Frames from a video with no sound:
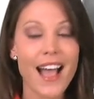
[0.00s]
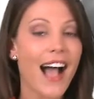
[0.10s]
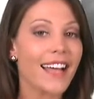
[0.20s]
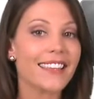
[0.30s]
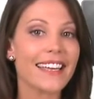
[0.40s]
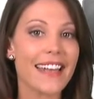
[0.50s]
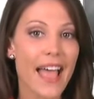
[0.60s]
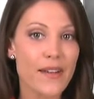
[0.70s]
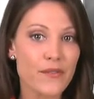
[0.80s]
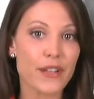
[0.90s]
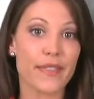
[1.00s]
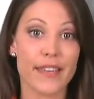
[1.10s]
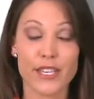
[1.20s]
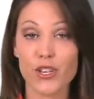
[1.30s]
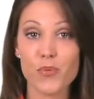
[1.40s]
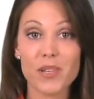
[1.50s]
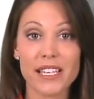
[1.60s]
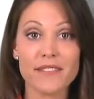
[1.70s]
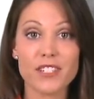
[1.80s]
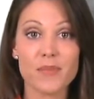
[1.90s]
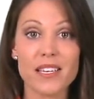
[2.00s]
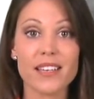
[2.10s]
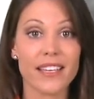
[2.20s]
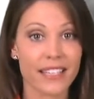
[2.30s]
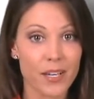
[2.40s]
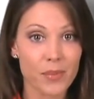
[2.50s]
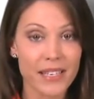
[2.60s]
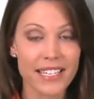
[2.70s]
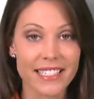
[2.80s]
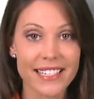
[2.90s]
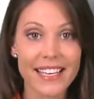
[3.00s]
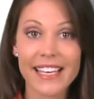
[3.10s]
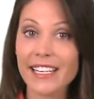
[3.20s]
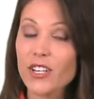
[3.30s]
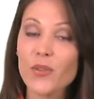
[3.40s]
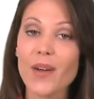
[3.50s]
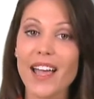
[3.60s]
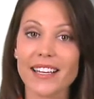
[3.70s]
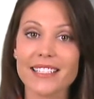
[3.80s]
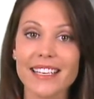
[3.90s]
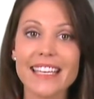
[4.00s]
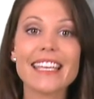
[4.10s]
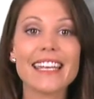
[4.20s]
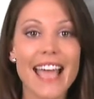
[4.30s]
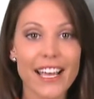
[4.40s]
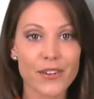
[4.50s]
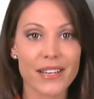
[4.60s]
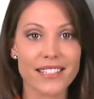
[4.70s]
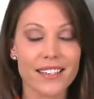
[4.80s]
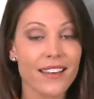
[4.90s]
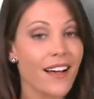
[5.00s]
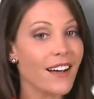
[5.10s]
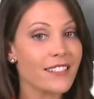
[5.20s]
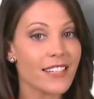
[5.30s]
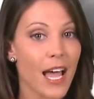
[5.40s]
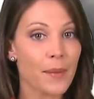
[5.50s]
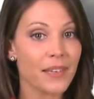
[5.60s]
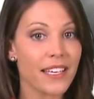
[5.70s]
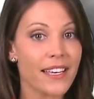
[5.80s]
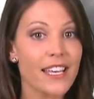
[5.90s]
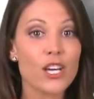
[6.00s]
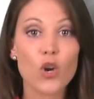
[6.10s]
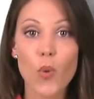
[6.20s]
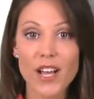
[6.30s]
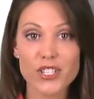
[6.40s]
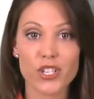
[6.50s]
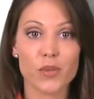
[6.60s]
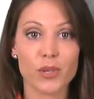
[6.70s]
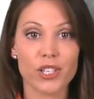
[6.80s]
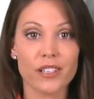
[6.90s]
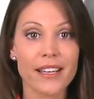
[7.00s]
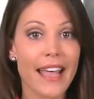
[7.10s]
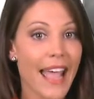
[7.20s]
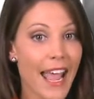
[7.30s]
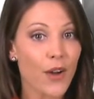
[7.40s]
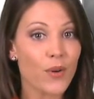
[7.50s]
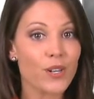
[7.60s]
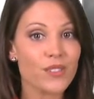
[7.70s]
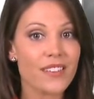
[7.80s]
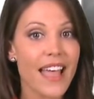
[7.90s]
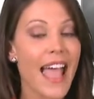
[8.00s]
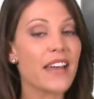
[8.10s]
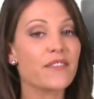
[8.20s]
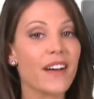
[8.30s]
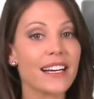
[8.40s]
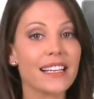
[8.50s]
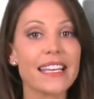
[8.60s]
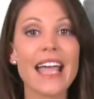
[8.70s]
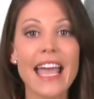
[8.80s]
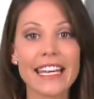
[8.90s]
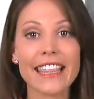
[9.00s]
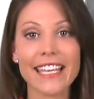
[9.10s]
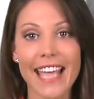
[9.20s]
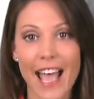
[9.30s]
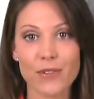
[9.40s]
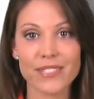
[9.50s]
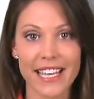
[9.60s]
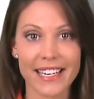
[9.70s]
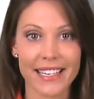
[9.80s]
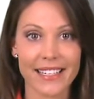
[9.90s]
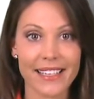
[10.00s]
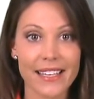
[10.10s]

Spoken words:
Highlight everything you believe to be incomplete, incorrect, inaccurate, untimely, questionable, errors, and finally anything outdated.